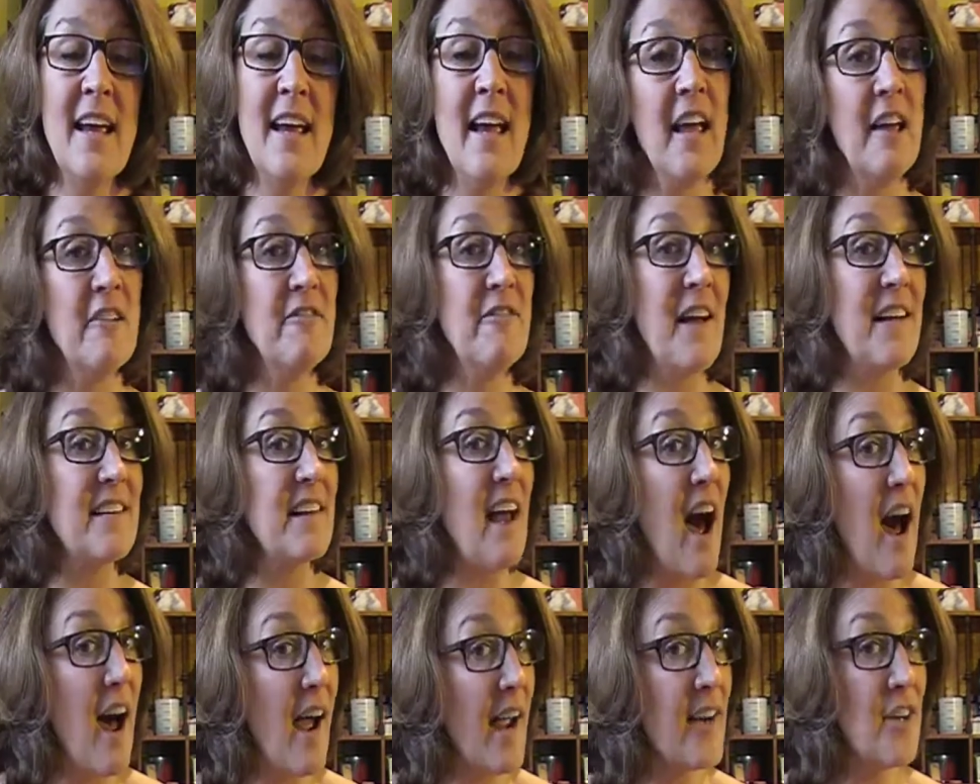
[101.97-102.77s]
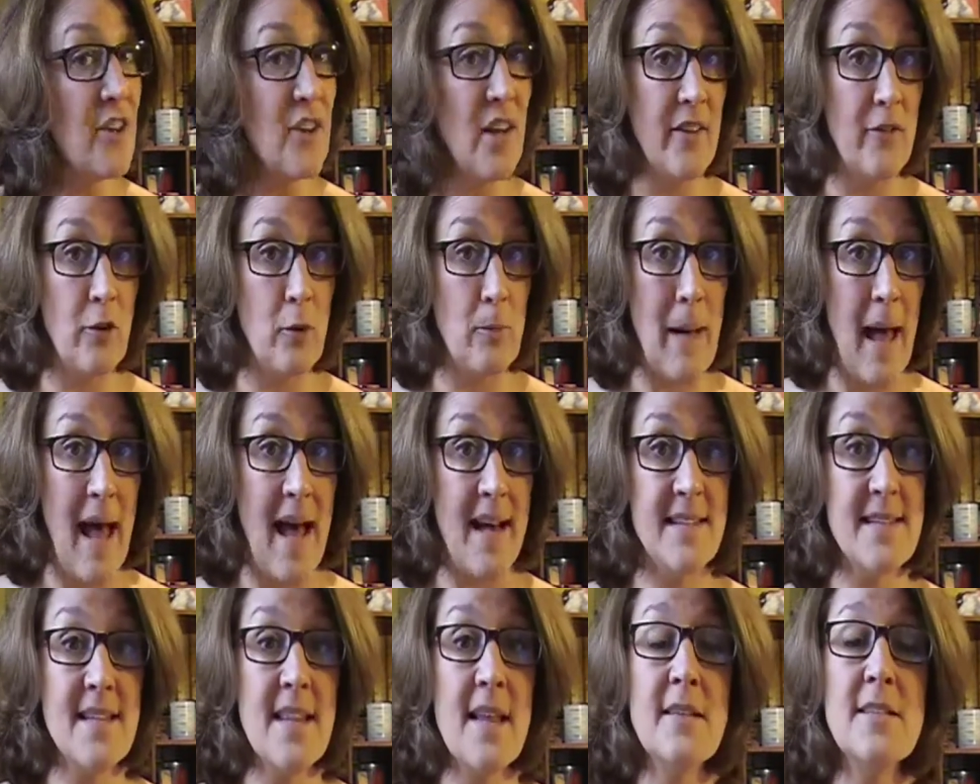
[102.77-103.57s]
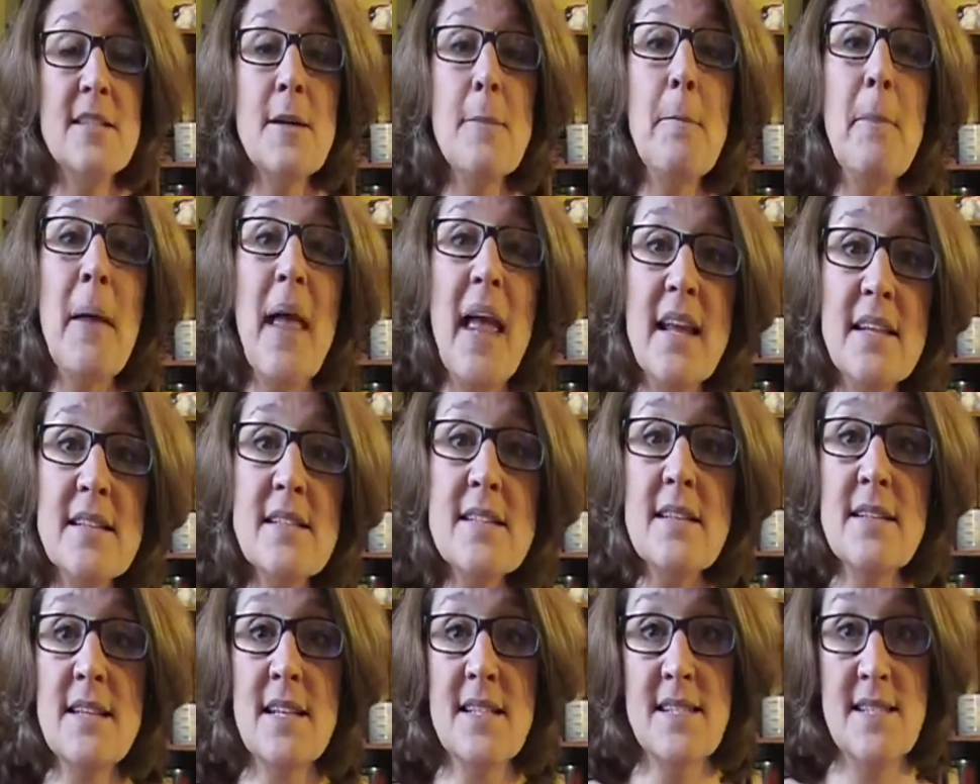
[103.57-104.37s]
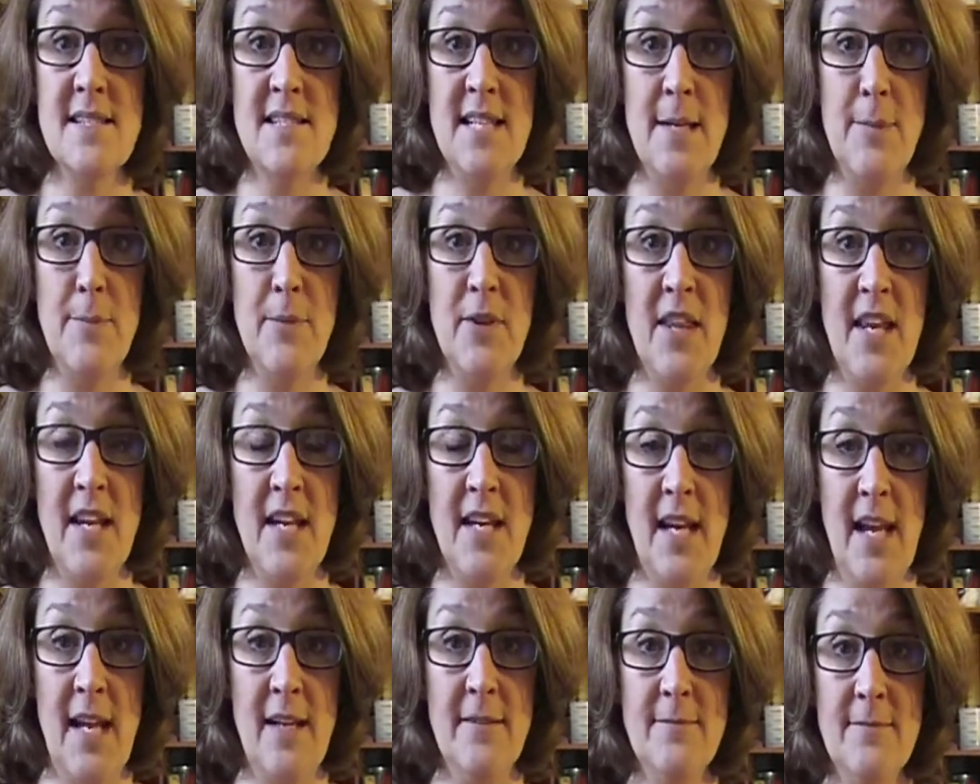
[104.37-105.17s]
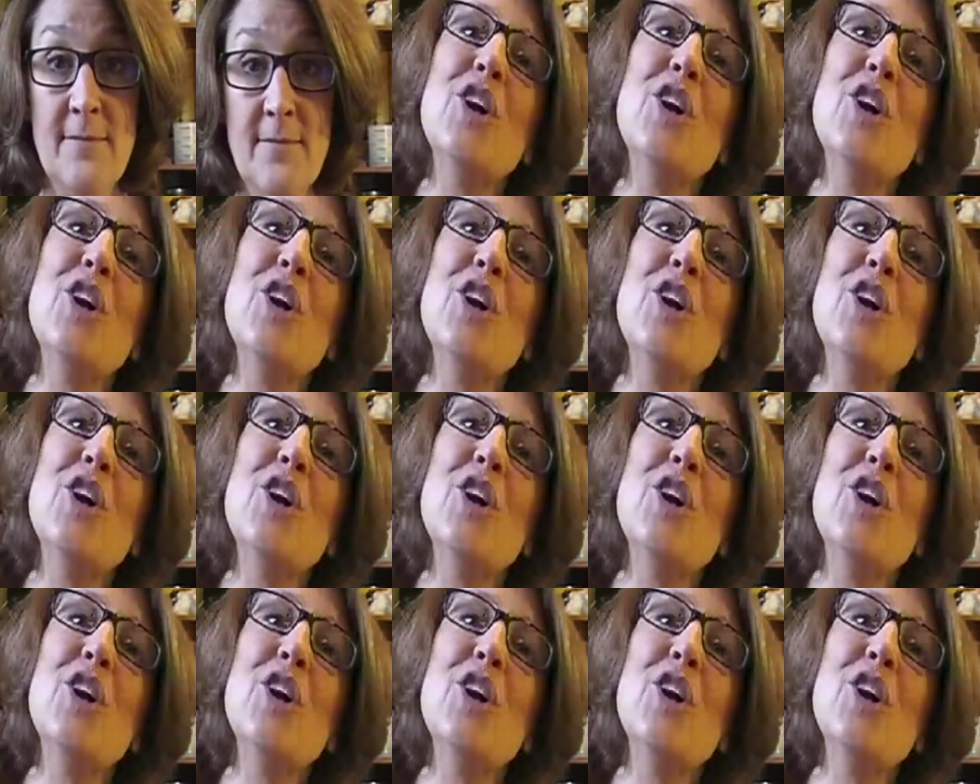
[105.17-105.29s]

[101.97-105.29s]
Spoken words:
In fact, higher level math depends on this deep thinking.